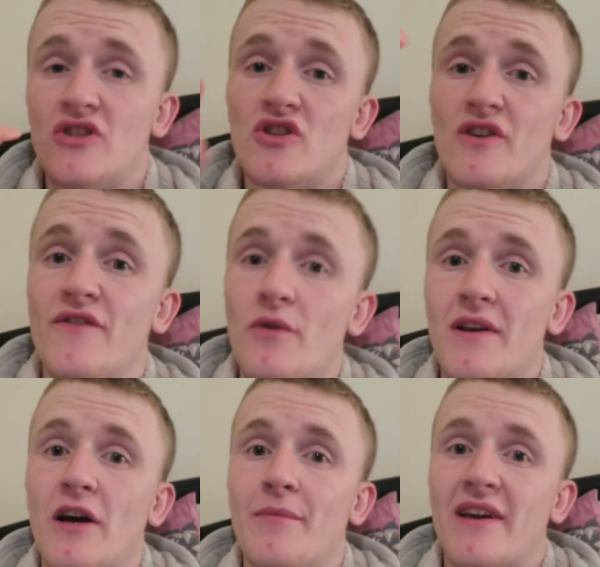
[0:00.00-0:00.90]
So if you
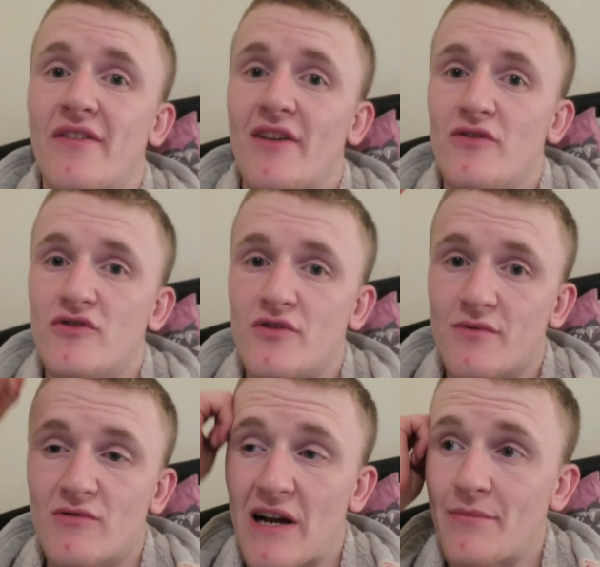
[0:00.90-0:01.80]
could help me get 1,000
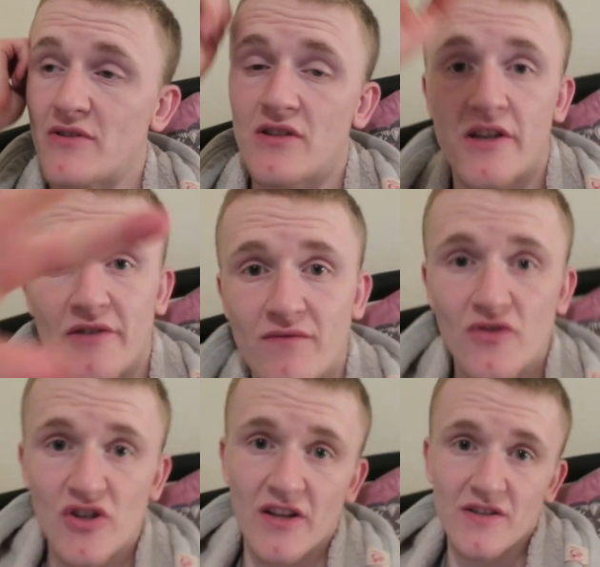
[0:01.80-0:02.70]
subscribers,
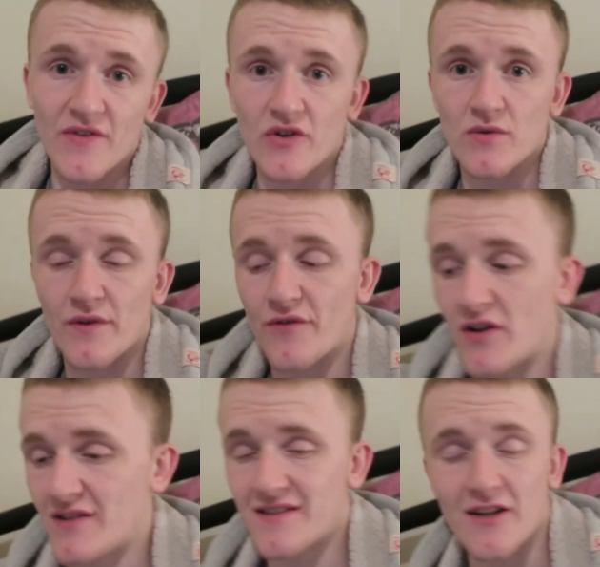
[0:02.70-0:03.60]
share these videos with your
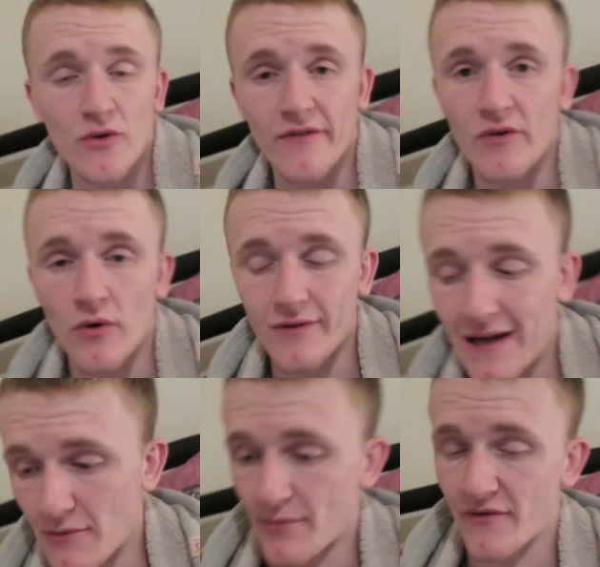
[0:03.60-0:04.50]
friends, tell whoever you
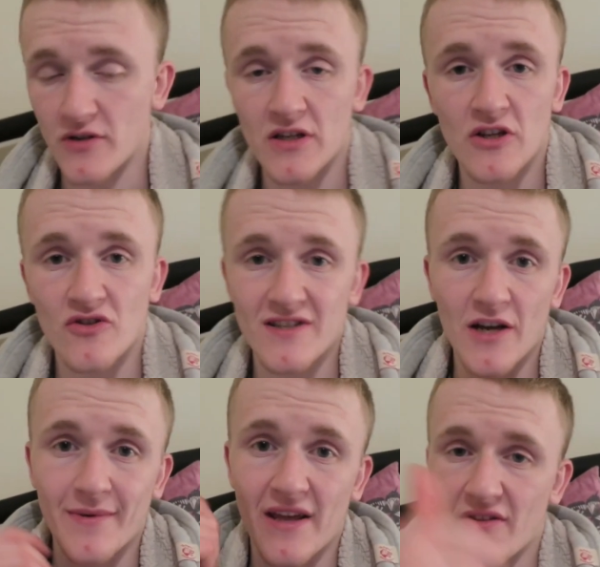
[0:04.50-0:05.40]
want. I'm not bothered. Just
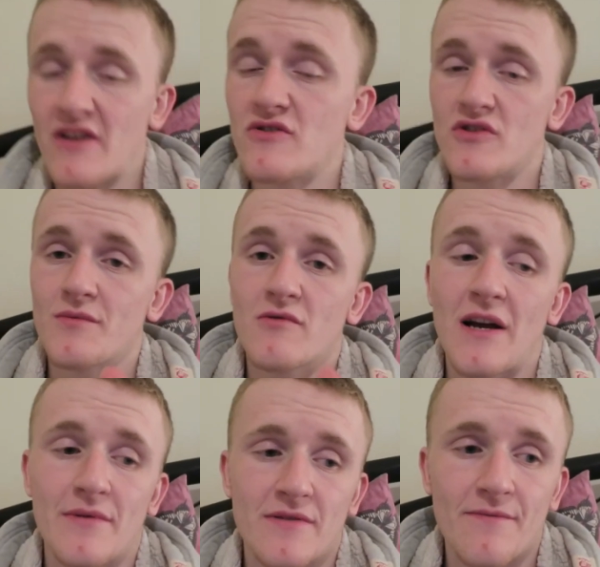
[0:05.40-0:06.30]
help me get 1,000
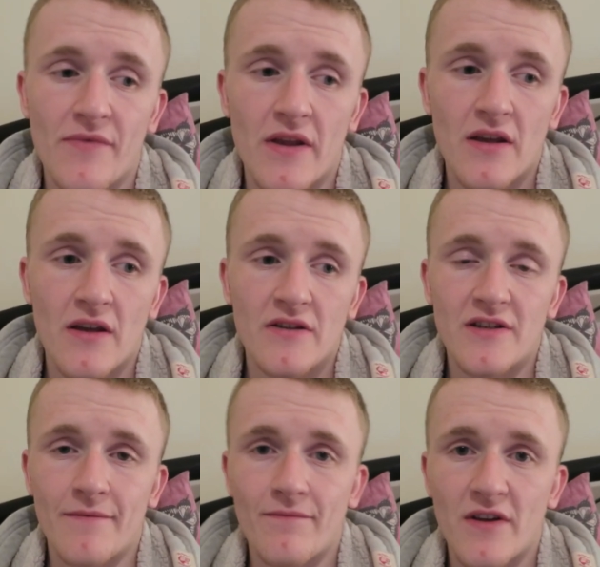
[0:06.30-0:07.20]
subscribers.
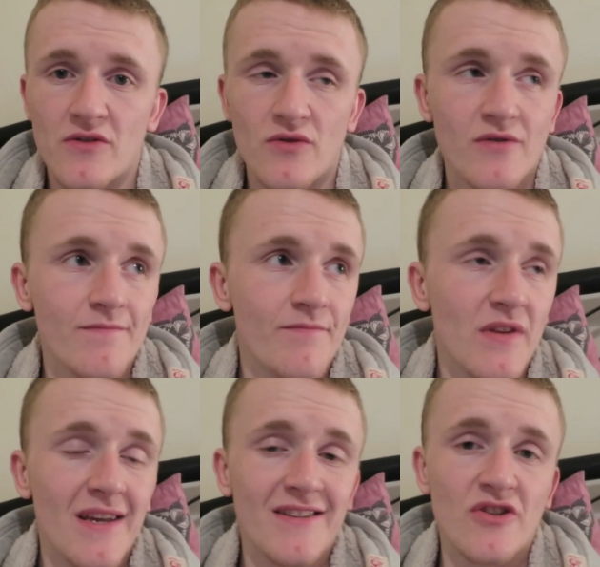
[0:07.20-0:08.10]
So yeah, thanks for watching.
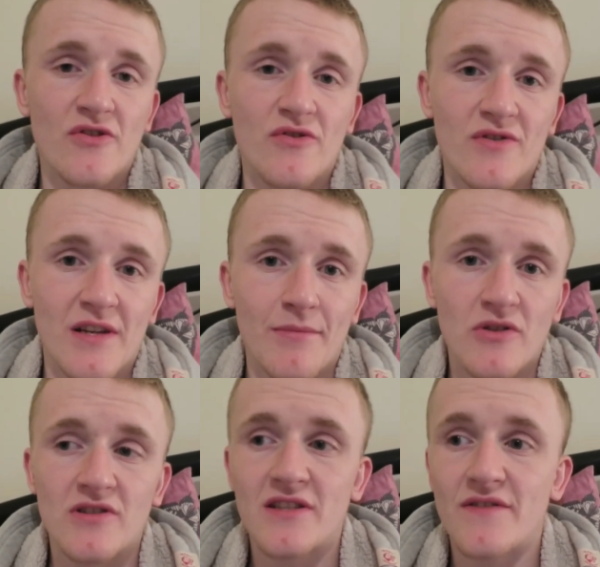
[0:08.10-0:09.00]
Stay tuned, stay
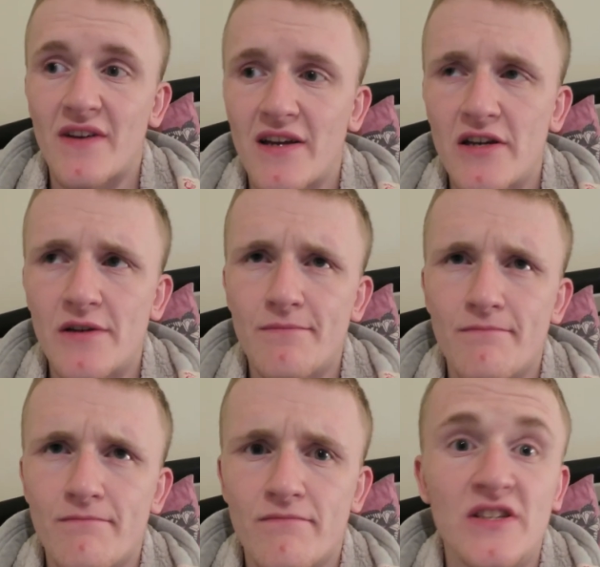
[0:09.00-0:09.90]
positive.
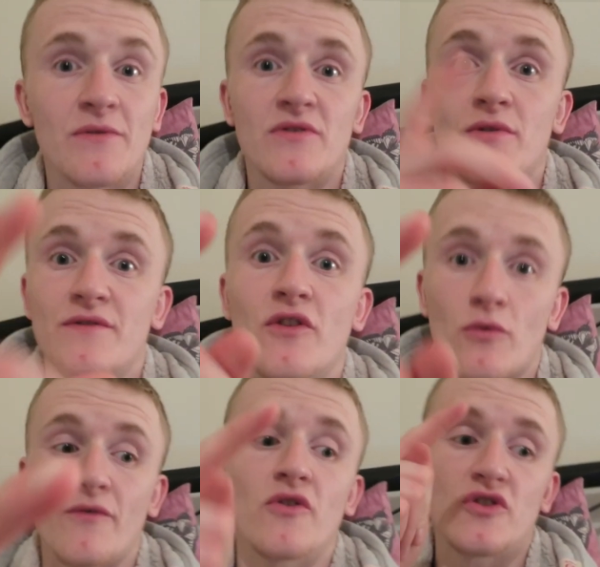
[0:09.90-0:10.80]
See you in tomorrow's
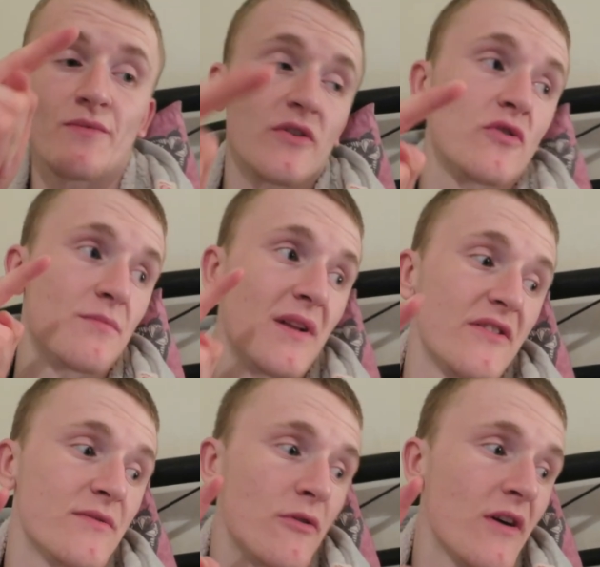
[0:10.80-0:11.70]
vlog. We've got something good
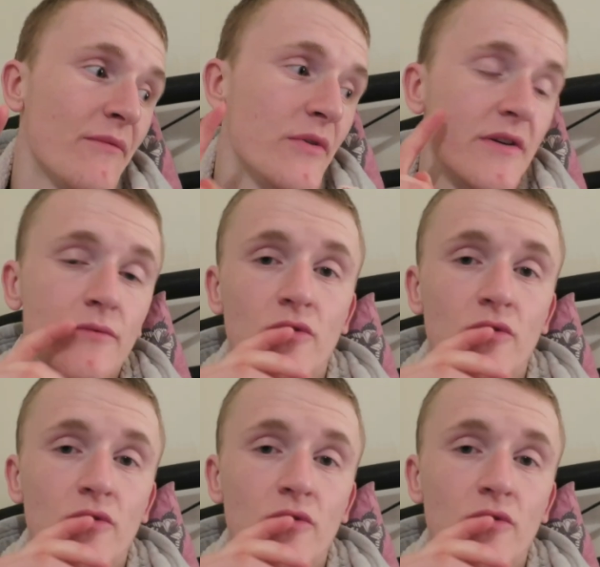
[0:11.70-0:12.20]
planned tomorrow, haven't we?